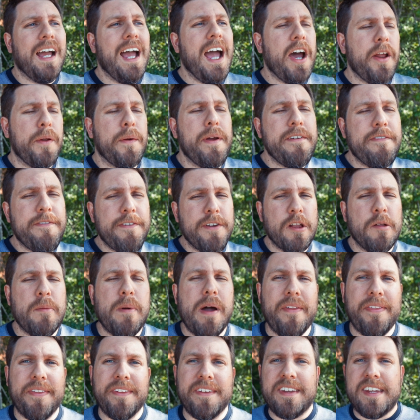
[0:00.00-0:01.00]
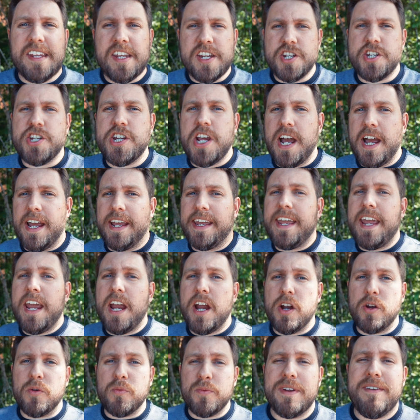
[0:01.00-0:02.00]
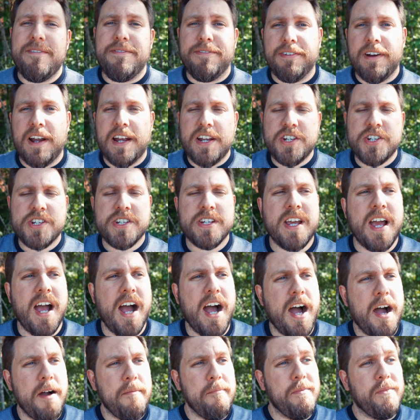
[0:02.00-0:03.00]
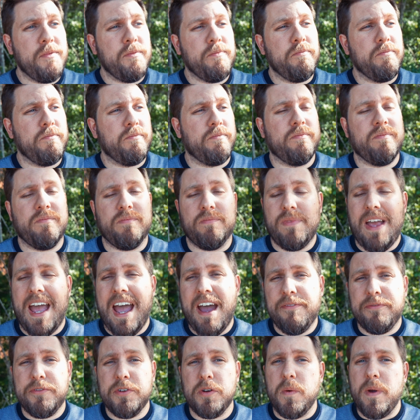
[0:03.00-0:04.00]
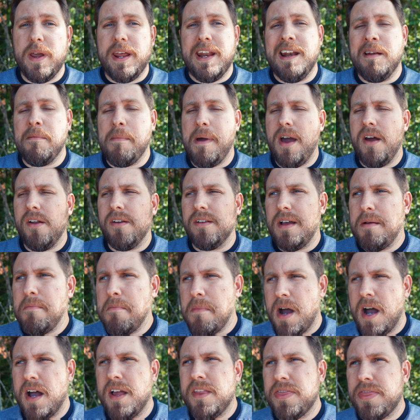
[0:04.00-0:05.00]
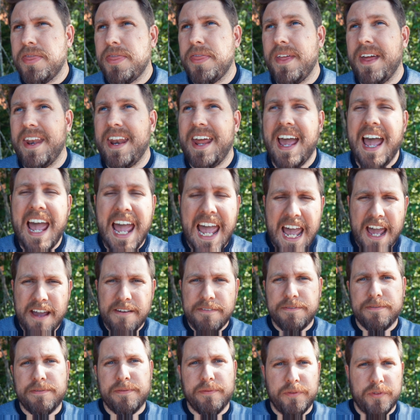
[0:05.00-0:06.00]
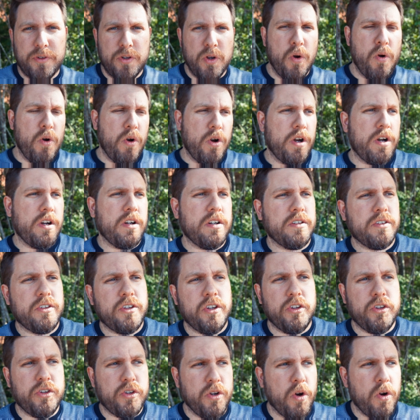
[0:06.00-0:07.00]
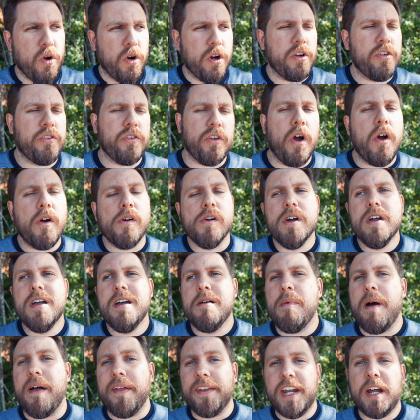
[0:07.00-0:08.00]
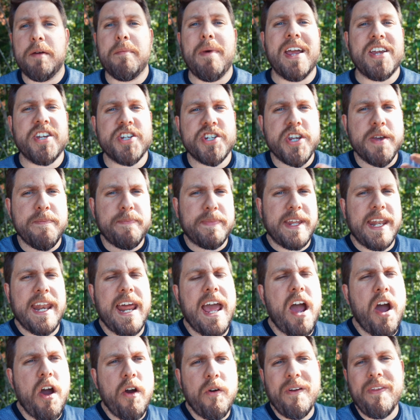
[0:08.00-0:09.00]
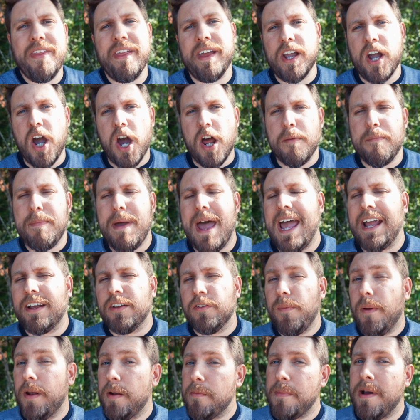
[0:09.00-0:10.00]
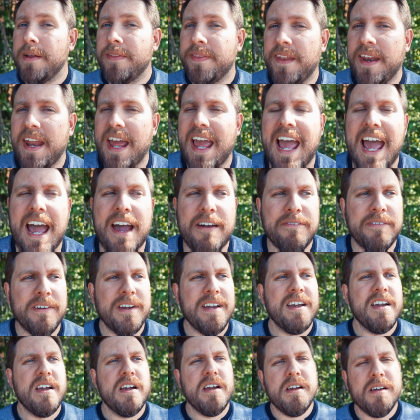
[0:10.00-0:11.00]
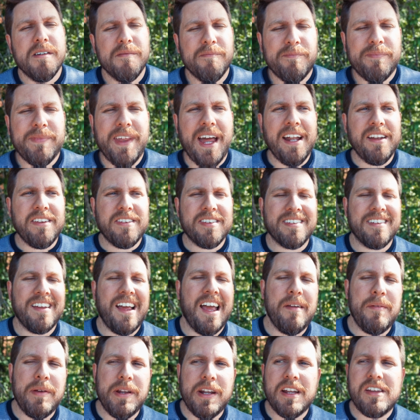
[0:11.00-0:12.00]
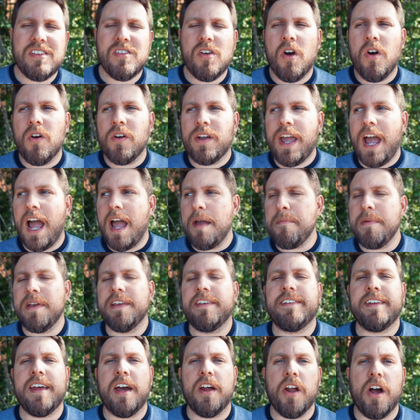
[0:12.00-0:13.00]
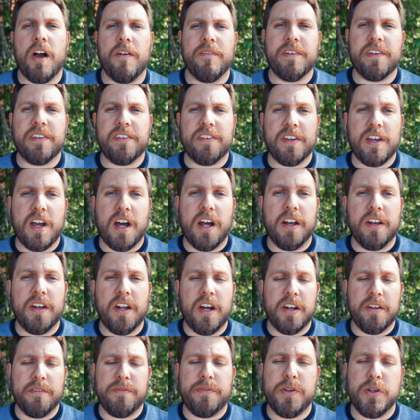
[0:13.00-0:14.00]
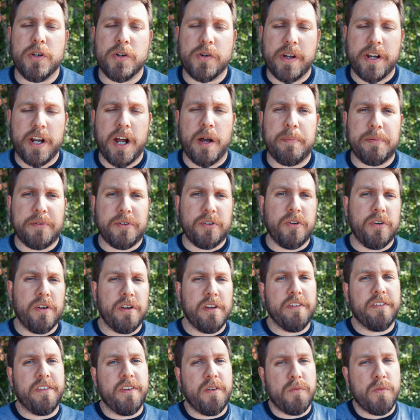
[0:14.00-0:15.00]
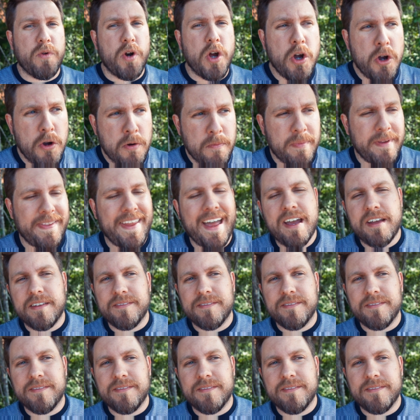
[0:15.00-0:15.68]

how do I feel about the DJI Care Refresh? After waiting about a month and a half door to door, so by the time I shipped it out and then got it back, it's about a month and a half. I mean, it's okay. I missed out obviously on a few great opportunities in Rome, but